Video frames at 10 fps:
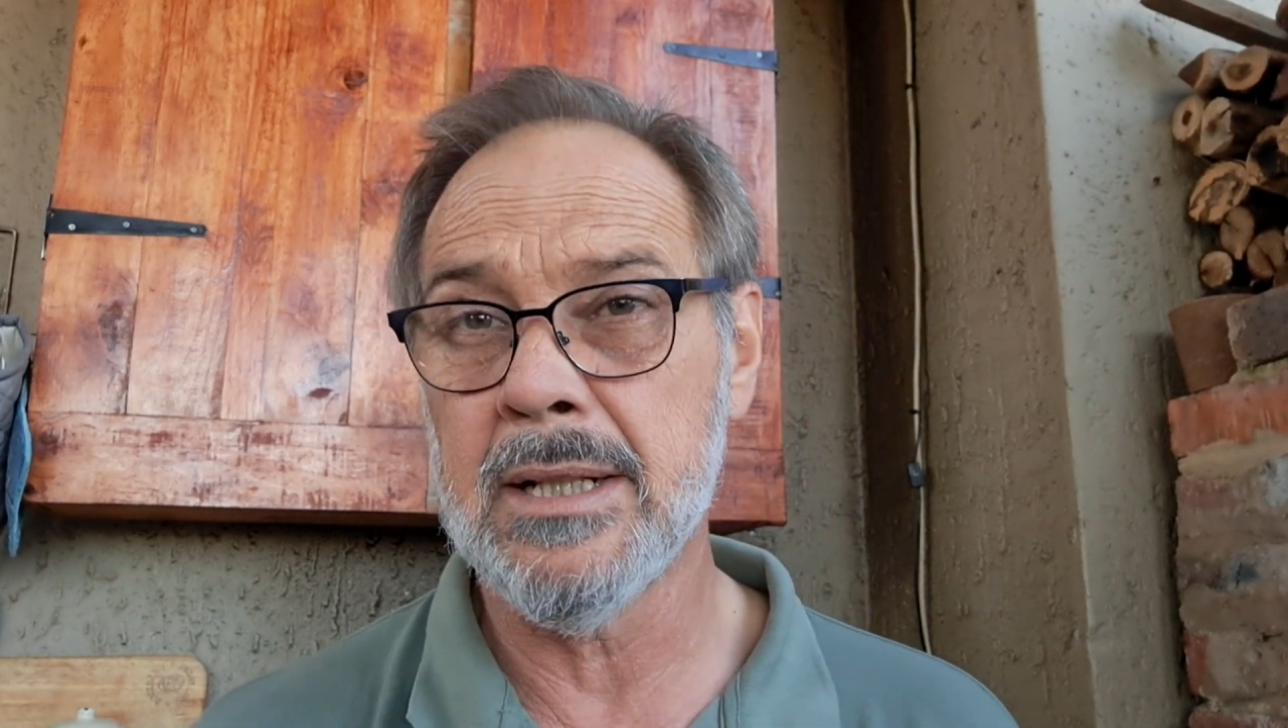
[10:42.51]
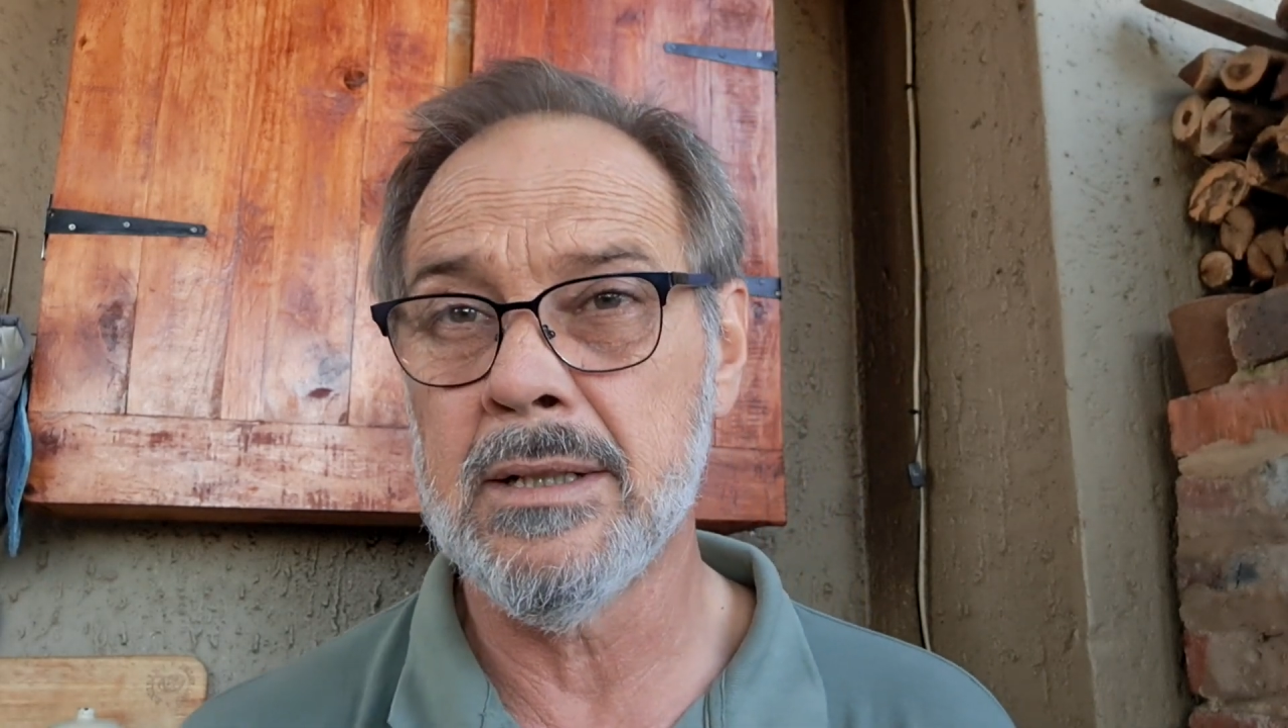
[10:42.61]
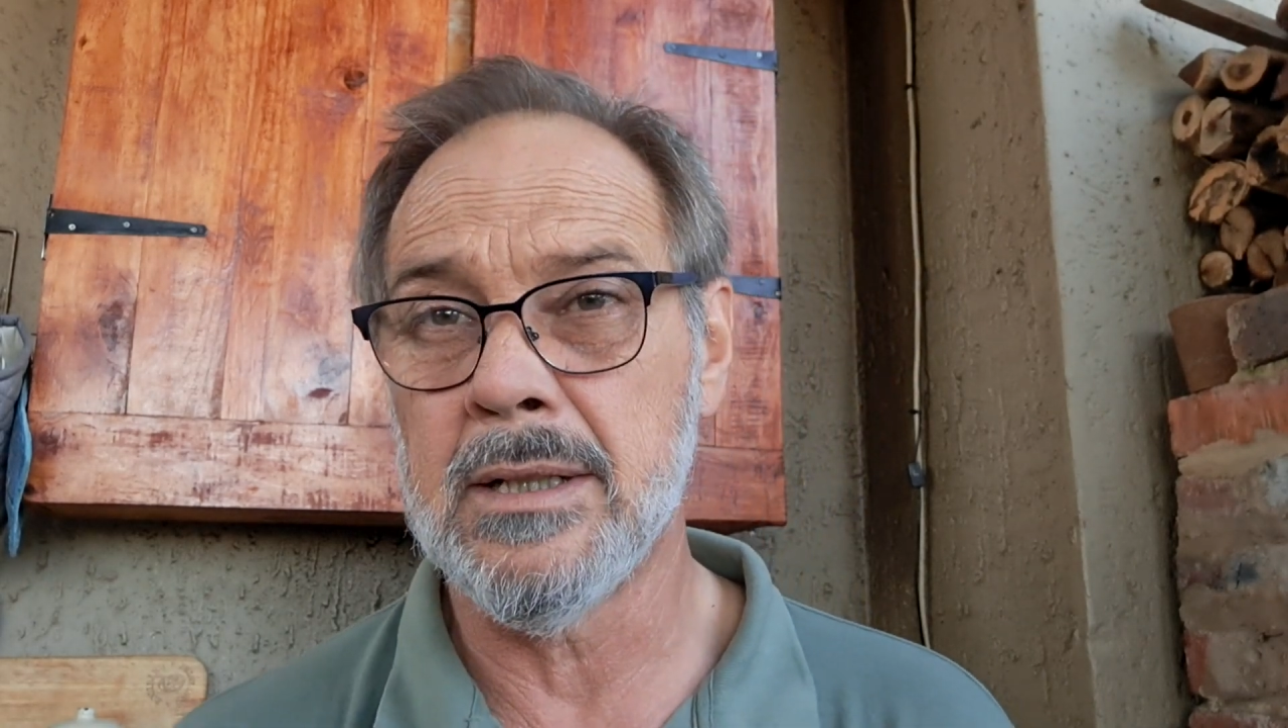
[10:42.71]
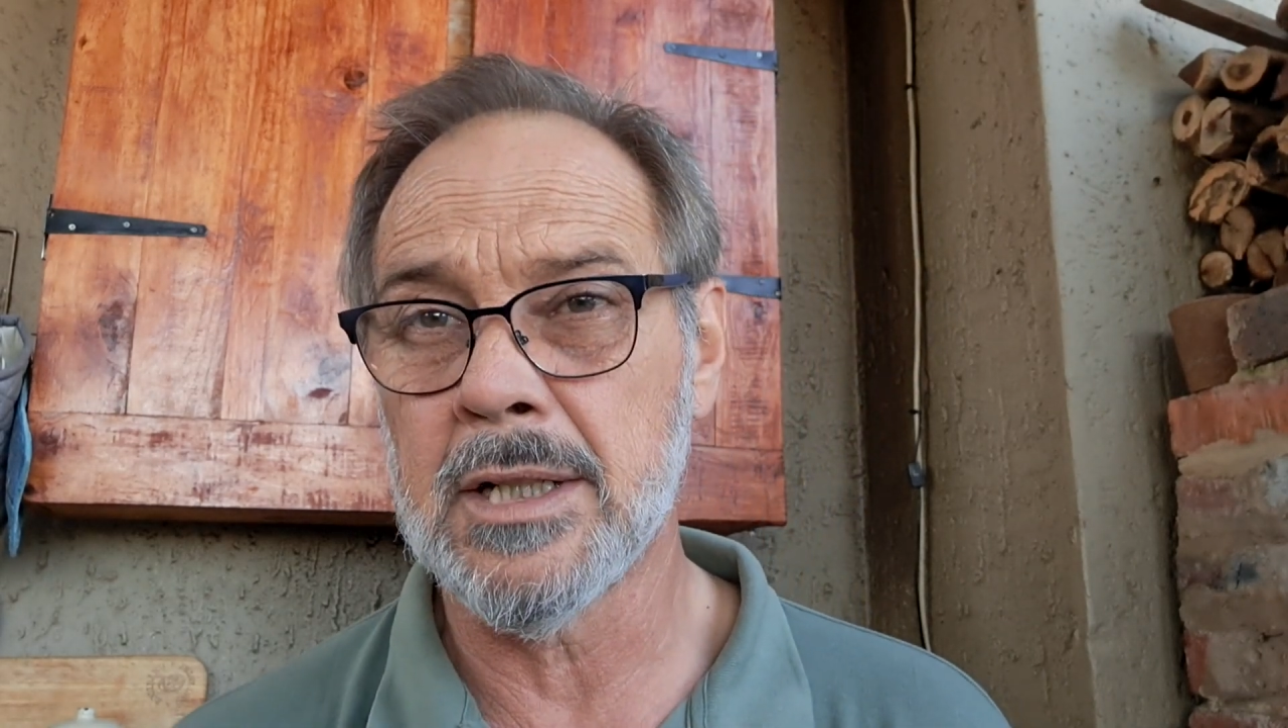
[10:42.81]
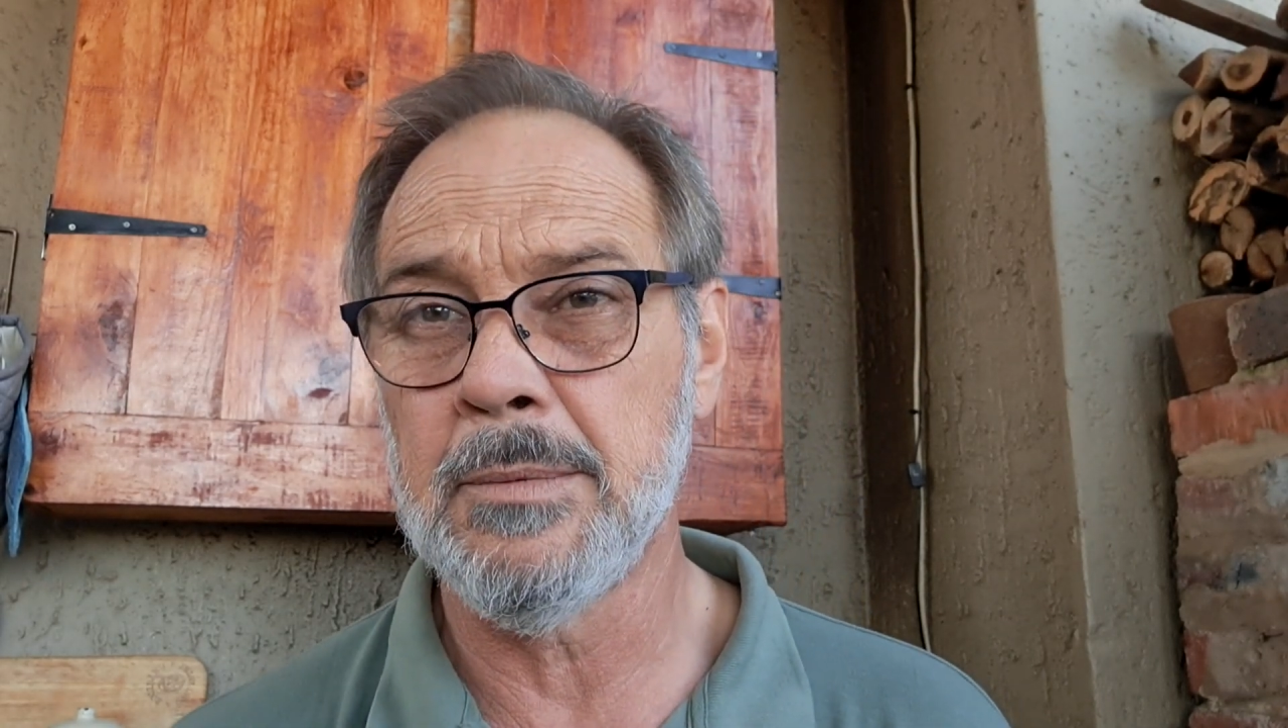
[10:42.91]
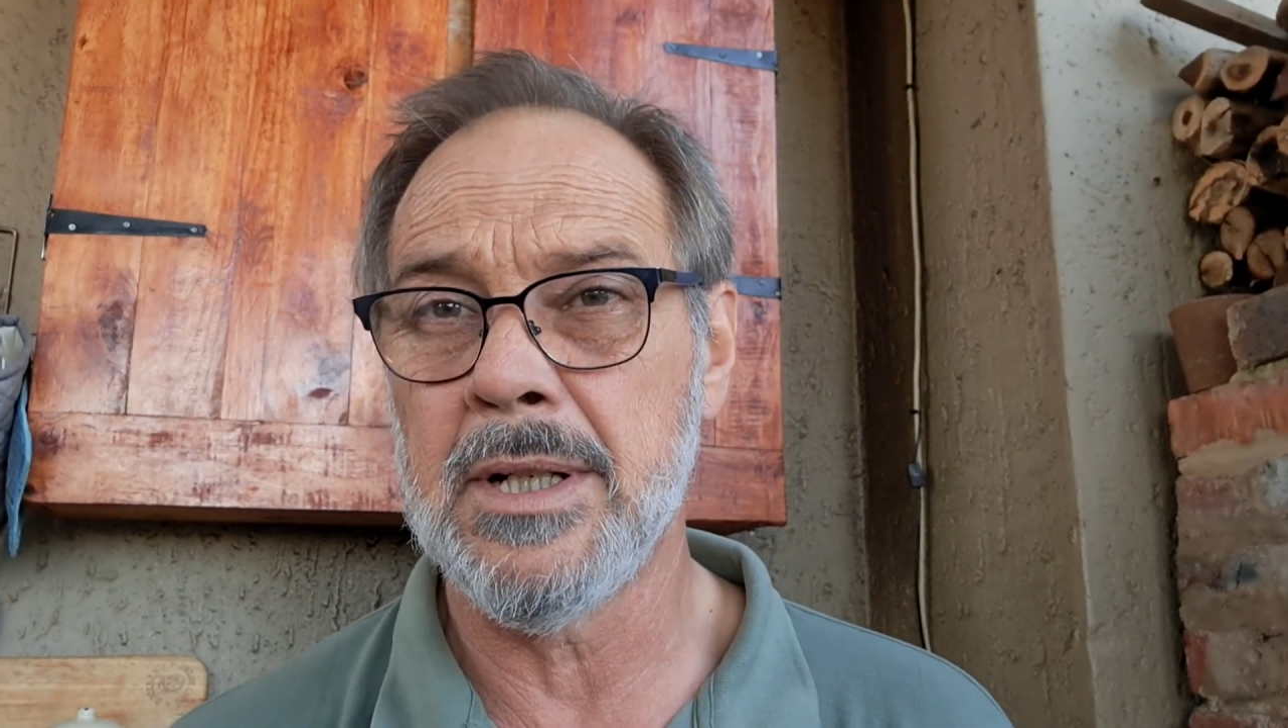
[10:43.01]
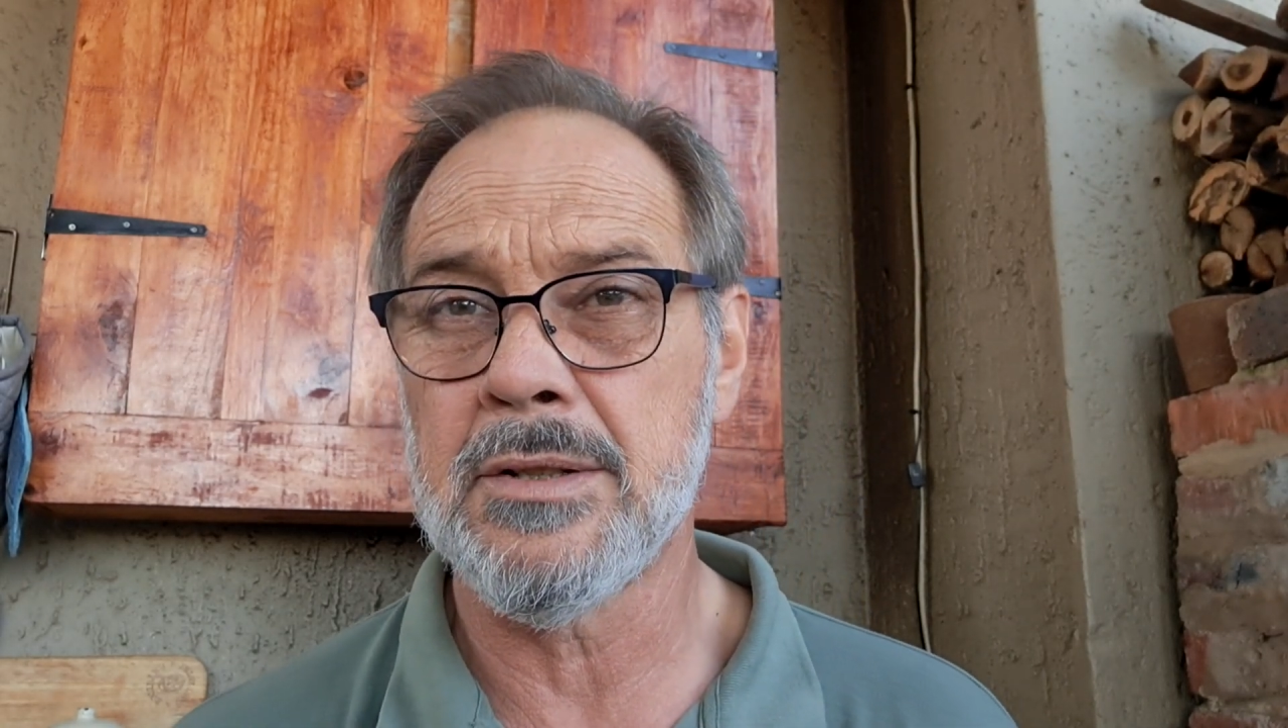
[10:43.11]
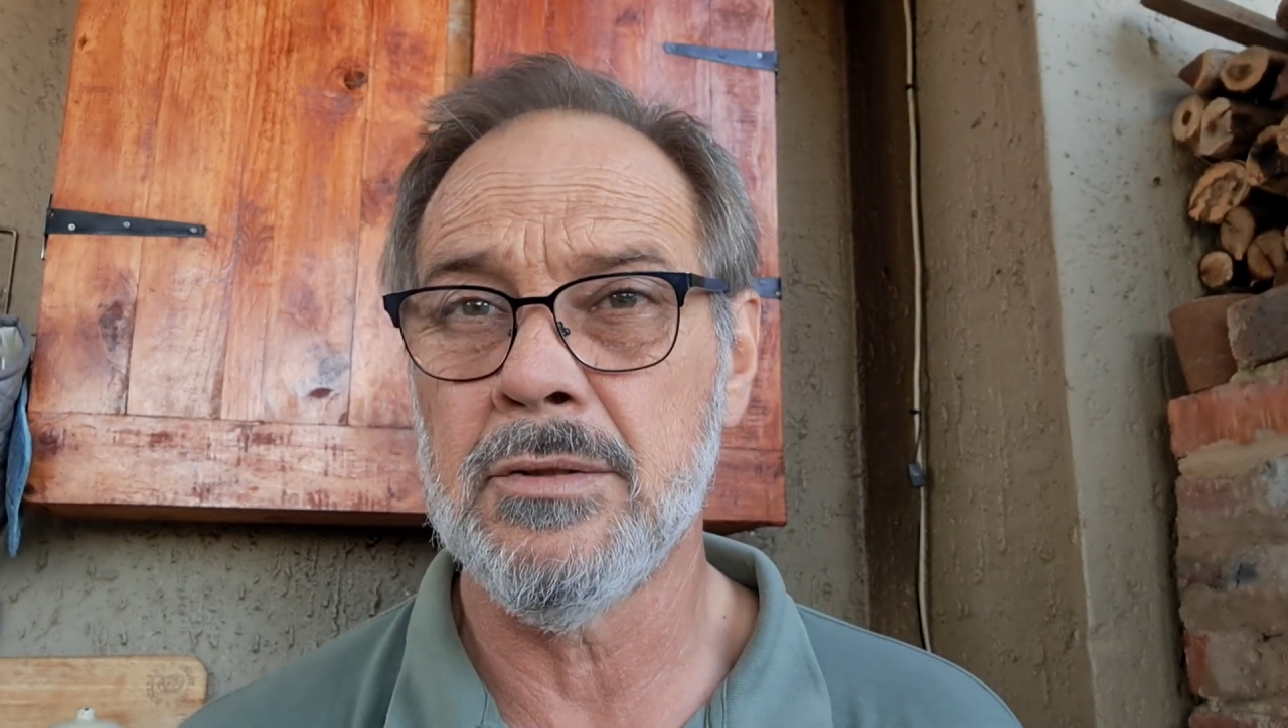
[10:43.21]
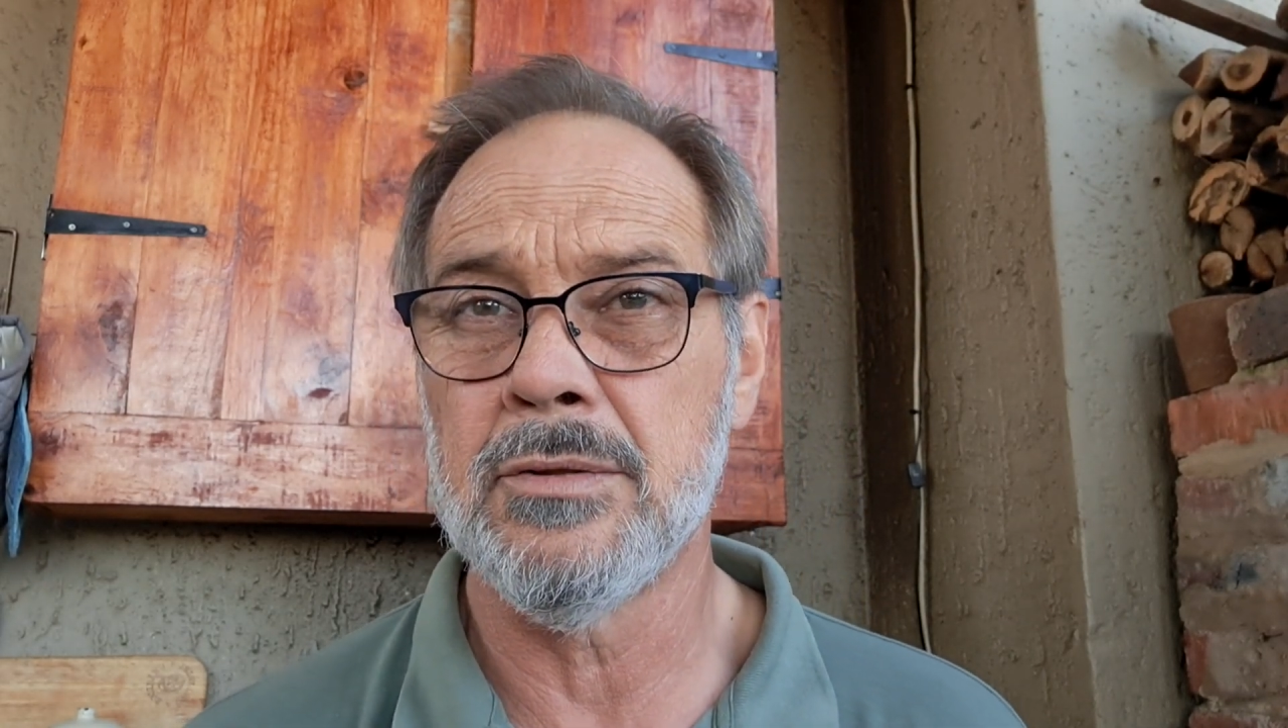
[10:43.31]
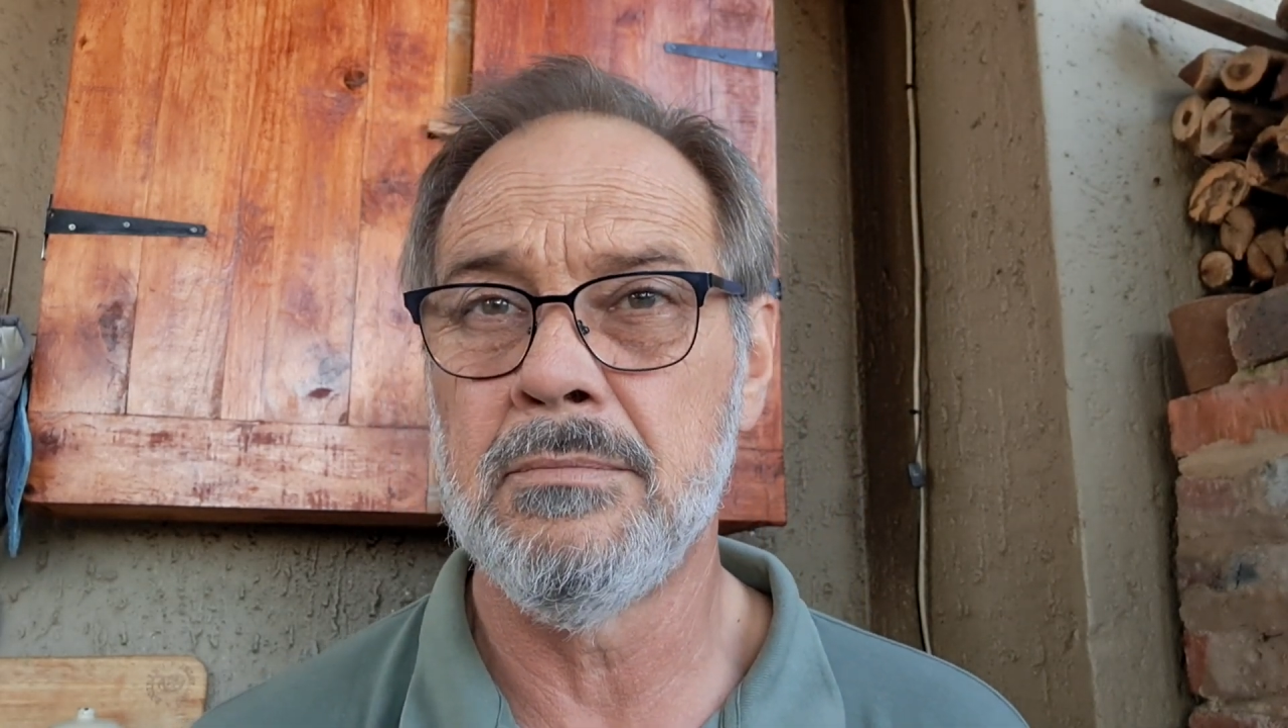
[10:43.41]
the hardware
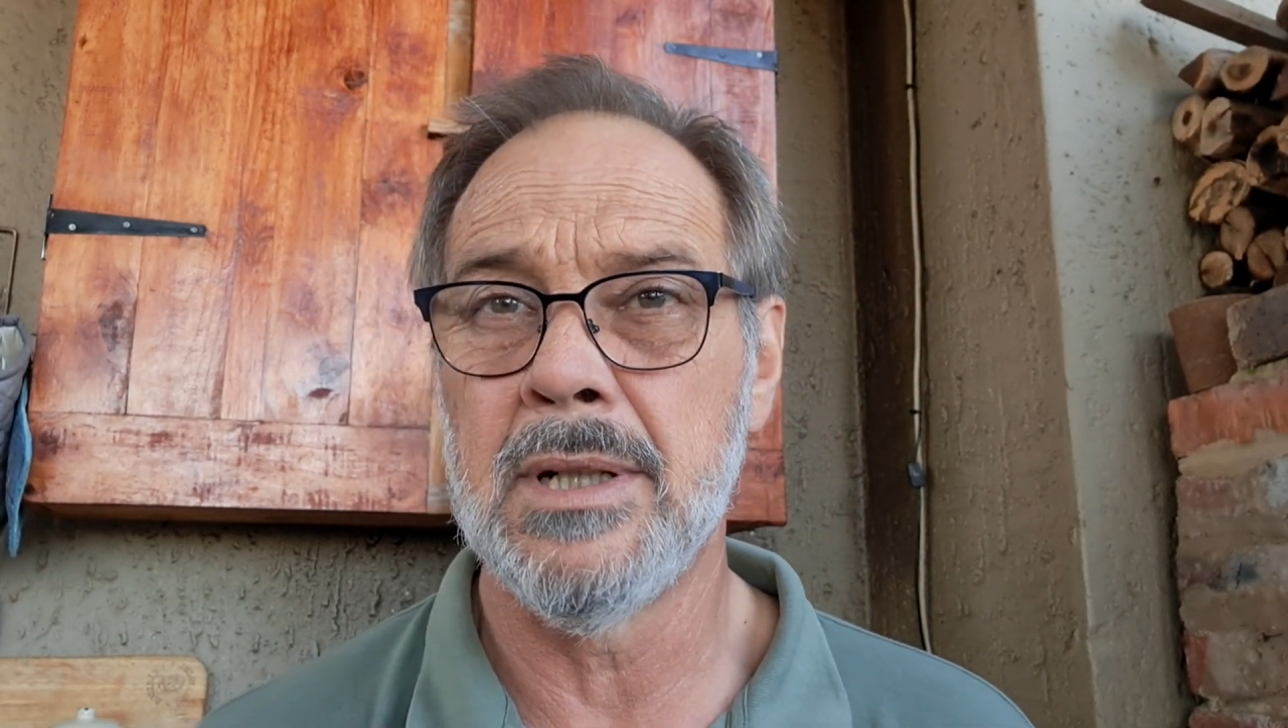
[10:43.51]
store,